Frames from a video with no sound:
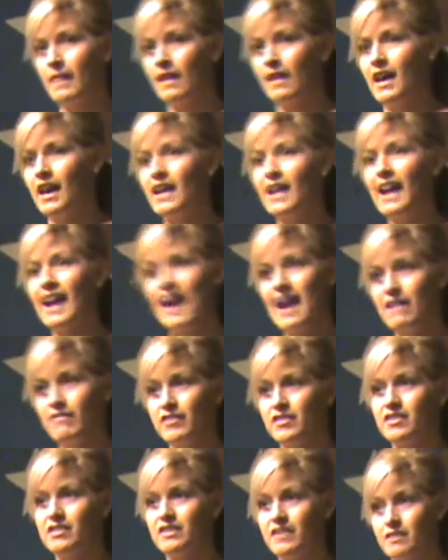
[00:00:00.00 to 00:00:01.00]
and I
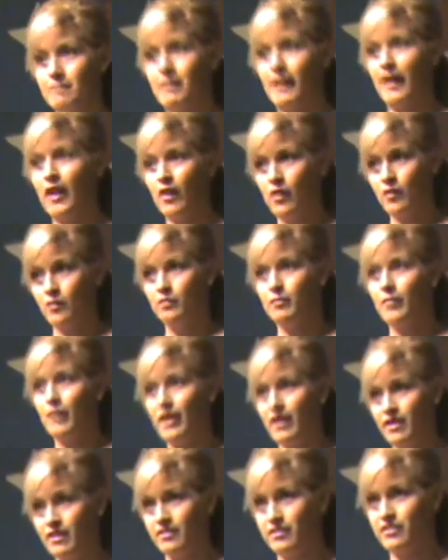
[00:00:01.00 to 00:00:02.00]
haven't said my own
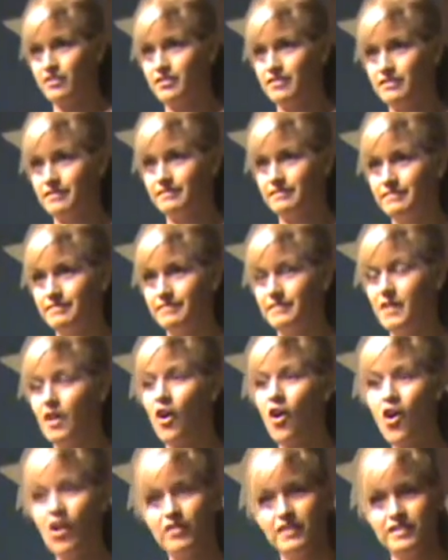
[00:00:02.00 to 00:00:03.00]
prayers.
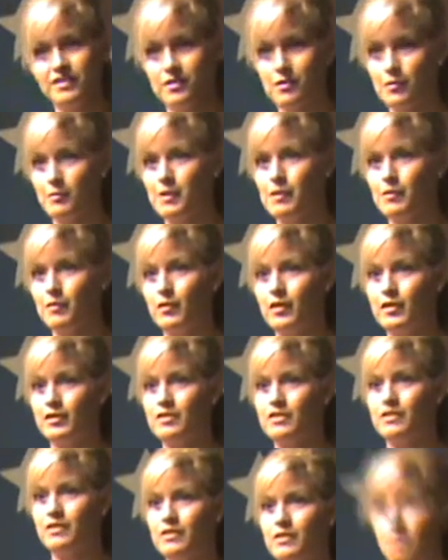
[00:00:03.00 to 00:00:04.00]
All these other people are
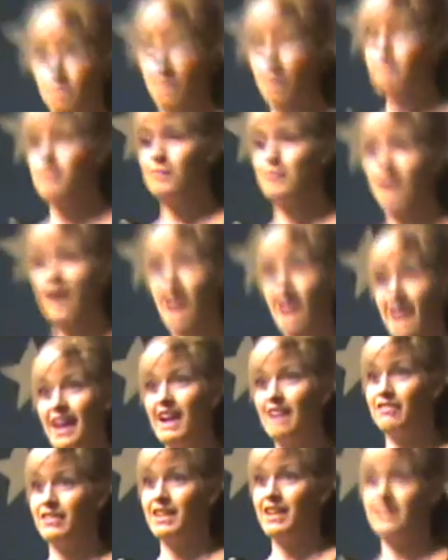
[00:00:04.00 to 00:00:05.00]
concerned about me, but I
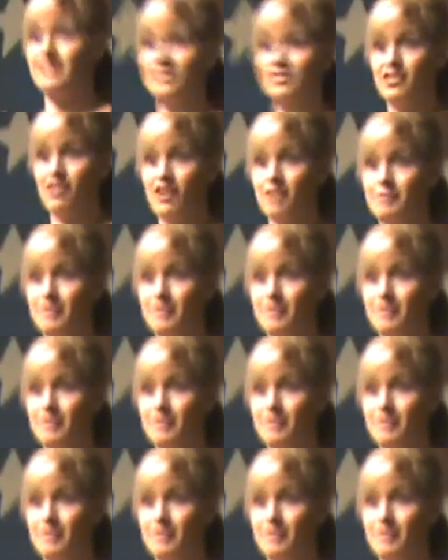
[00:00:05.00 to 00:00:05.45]
haven't asked God